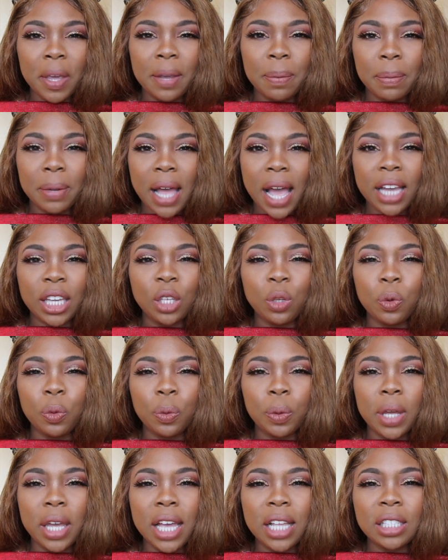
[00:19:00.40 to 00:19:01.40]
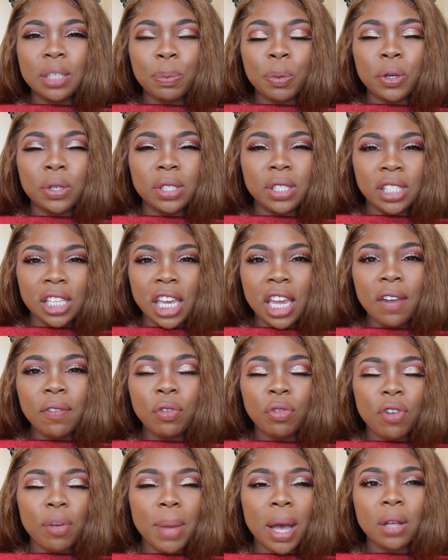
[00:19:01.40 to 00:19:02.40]
being Black. It's
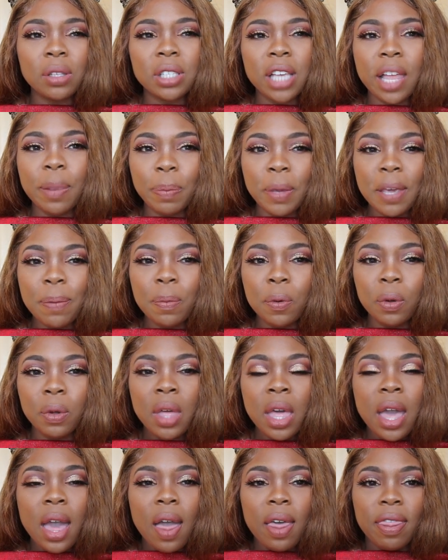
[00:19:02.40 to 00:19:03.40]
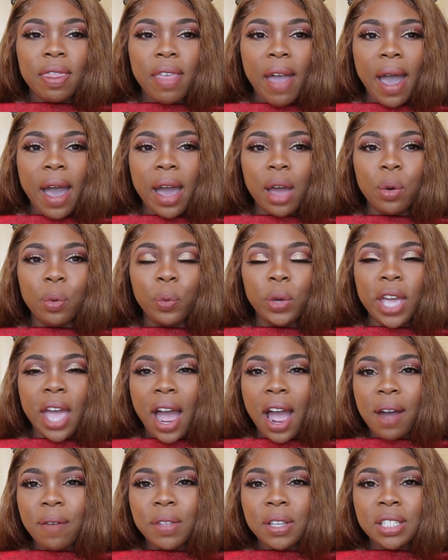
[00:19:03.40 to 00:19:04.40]
perceived from outside people that we
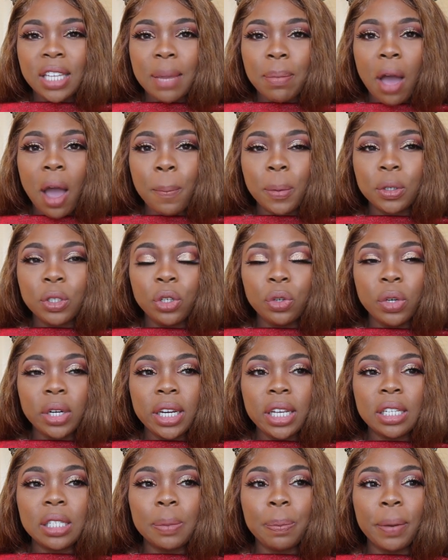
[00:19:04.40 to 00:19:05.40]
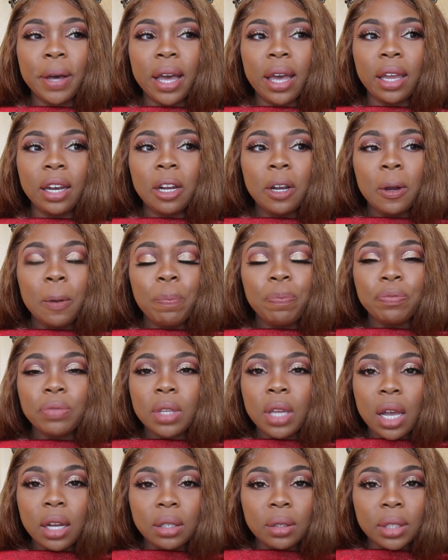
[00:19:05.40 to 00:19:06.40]
have the same opportunities, but
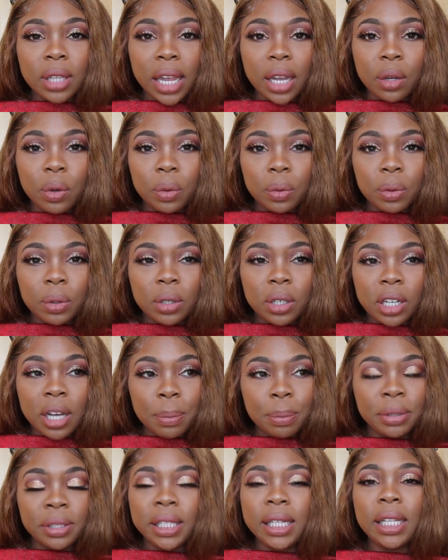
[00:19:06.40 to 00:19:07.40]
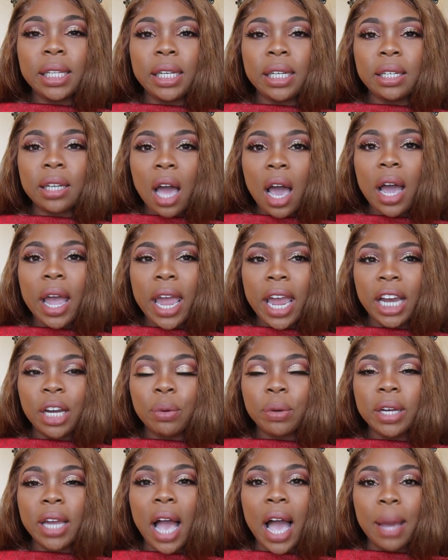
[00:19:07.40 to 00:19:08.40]
like, completely not
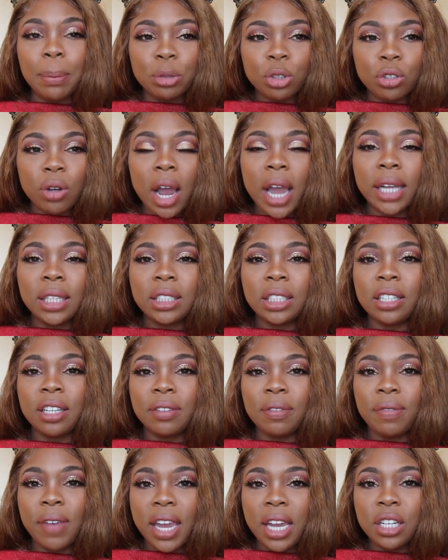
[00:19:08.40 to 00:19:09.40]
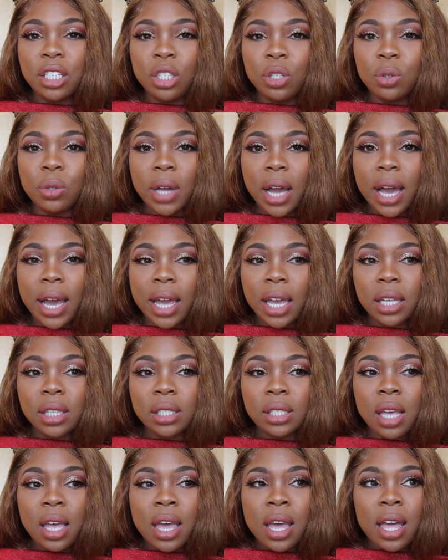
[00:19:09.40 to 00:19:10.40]
angry. I'm trying to convey to you
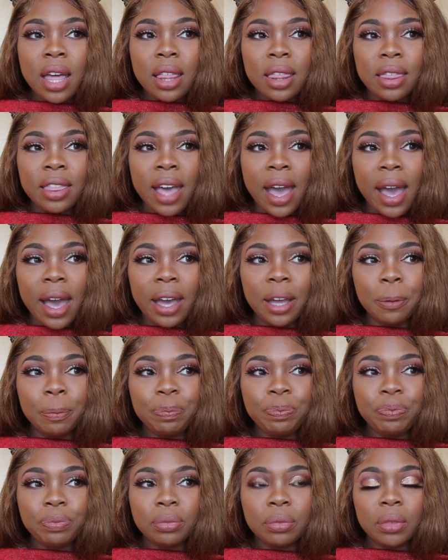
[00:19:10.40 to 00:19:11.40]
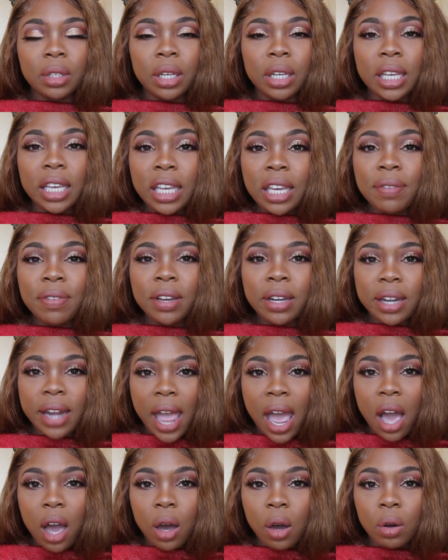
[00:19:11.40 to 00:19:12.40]
guys that even
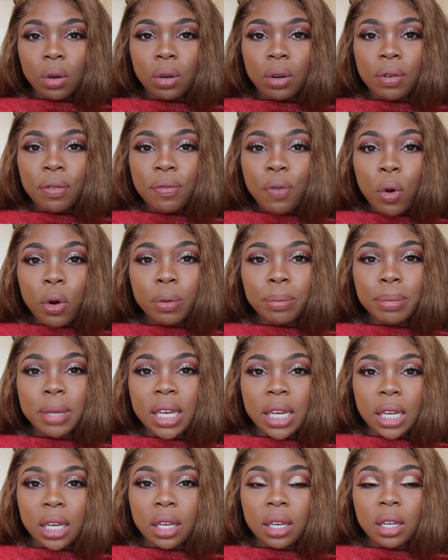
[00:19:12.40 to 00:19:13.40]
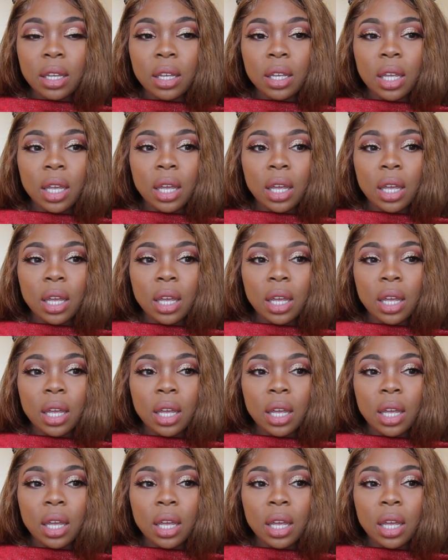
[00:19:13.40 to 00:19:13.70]
now, for me,